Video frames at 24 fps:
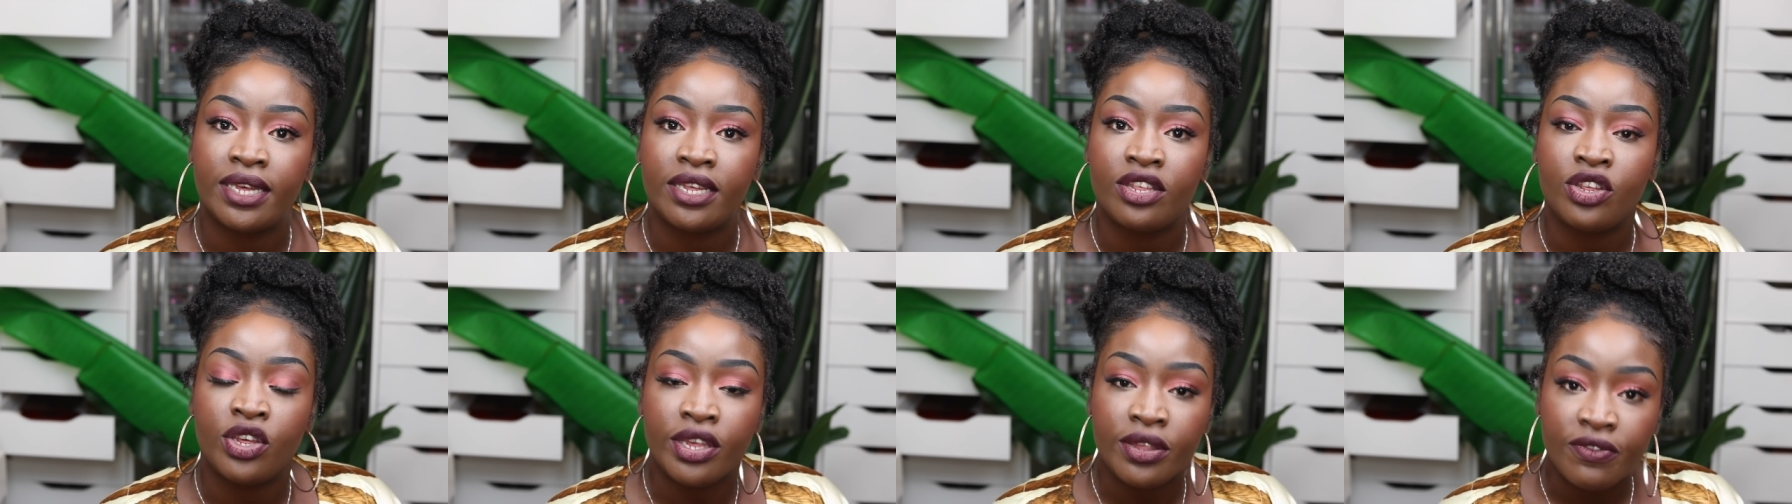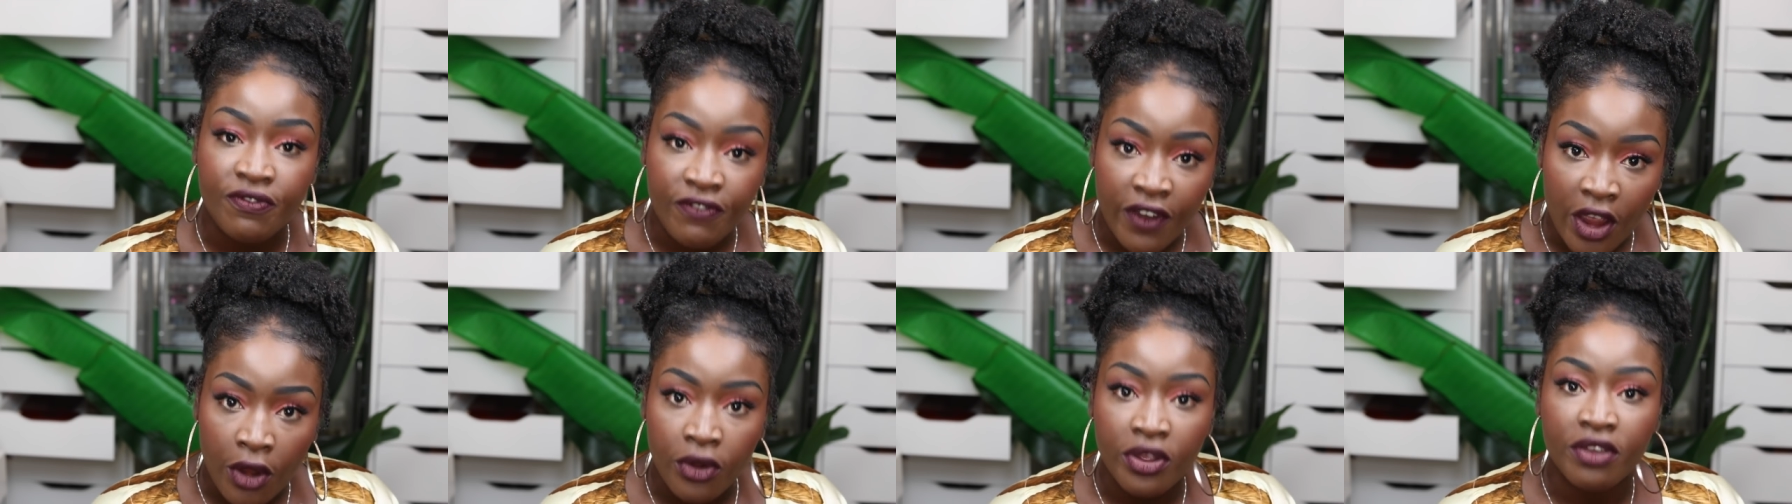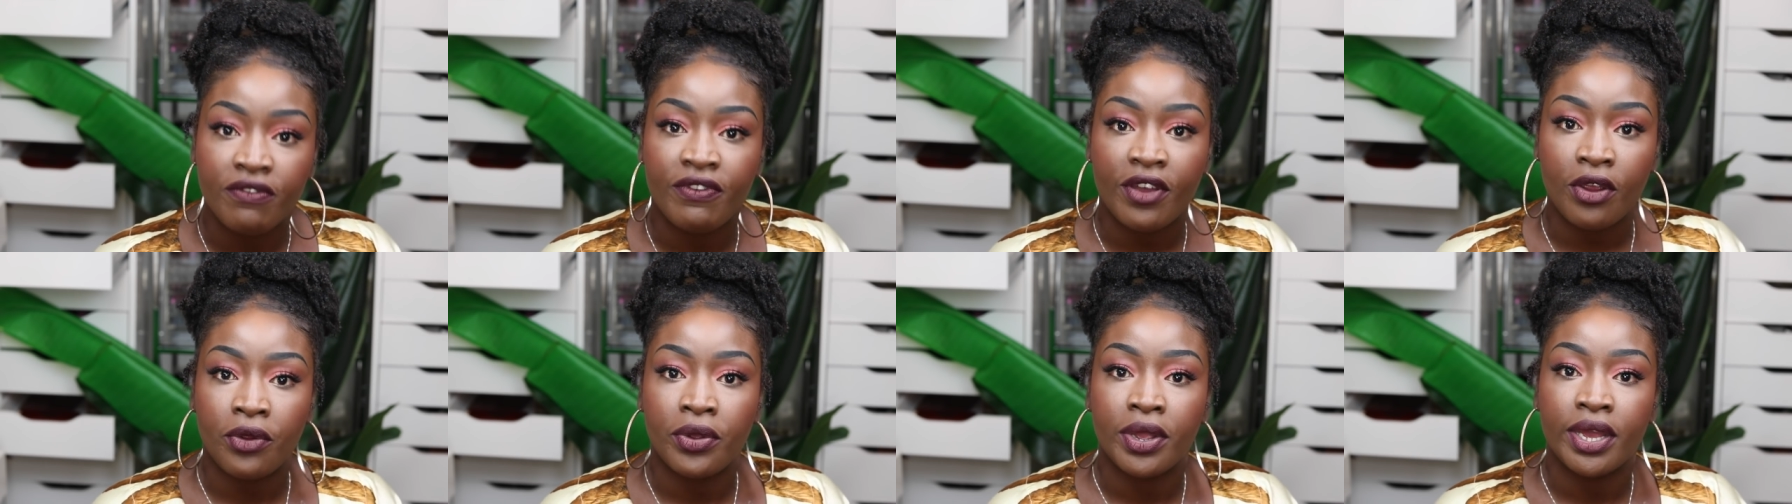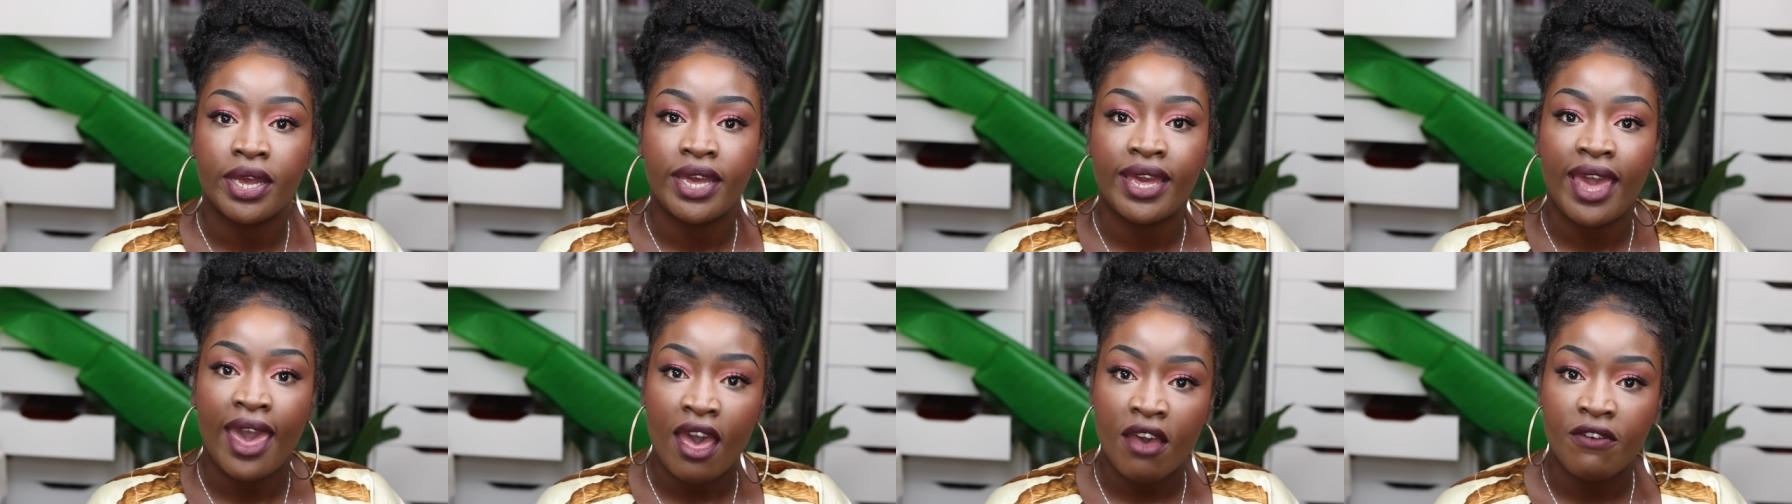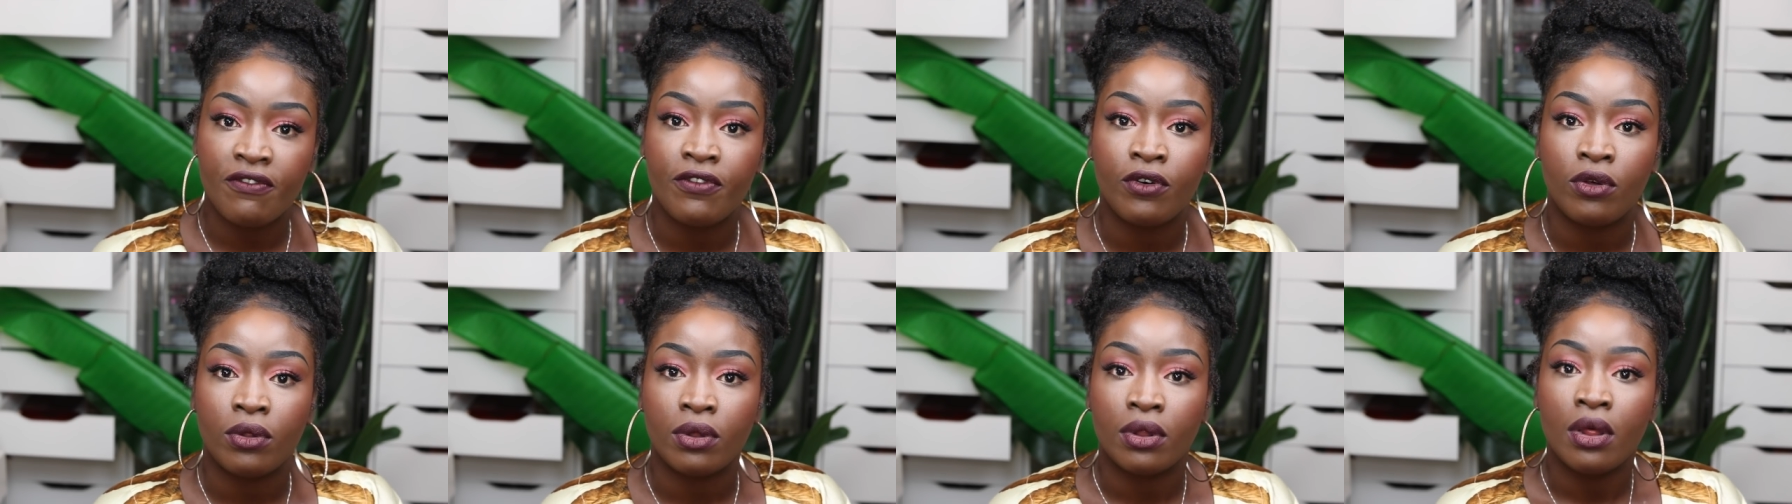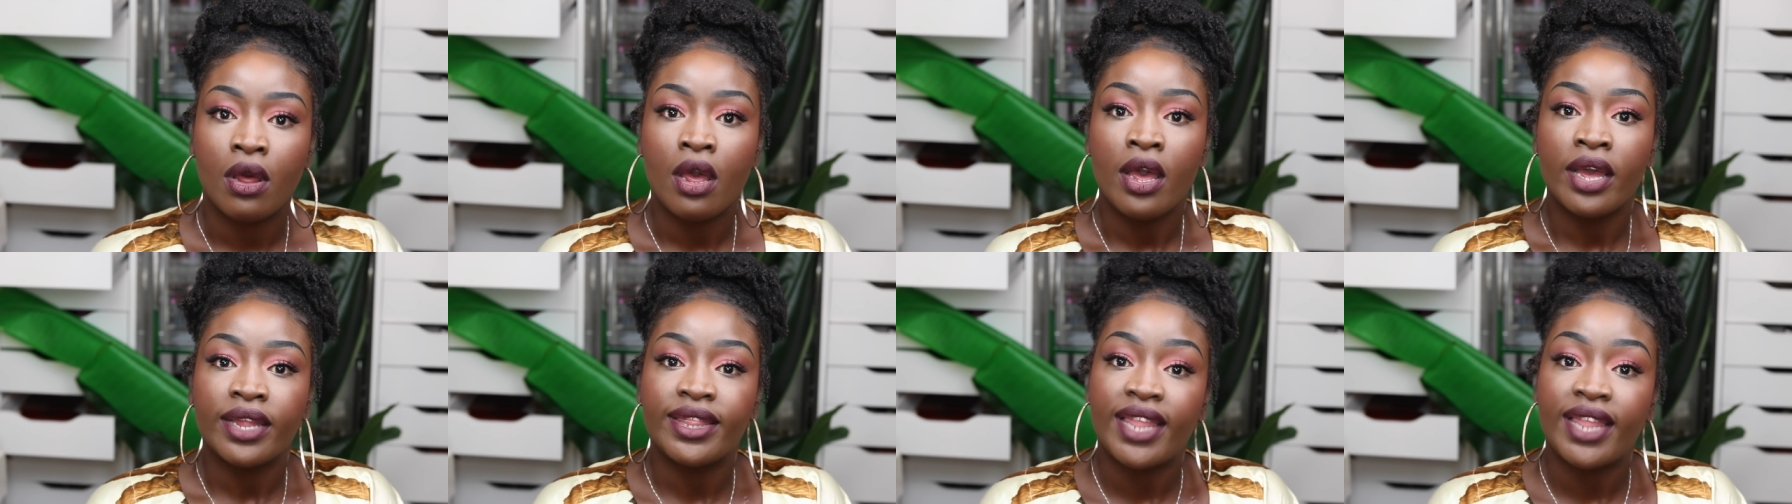She's very, very careful